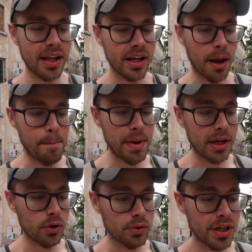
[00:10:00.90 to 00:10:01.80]
like a
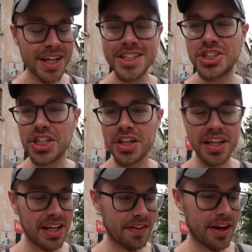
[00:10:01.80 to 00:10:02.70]
pickled
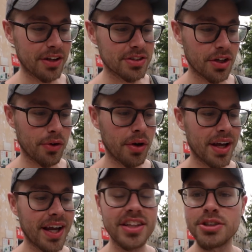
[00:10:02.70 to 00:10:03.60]
chili in there. So got the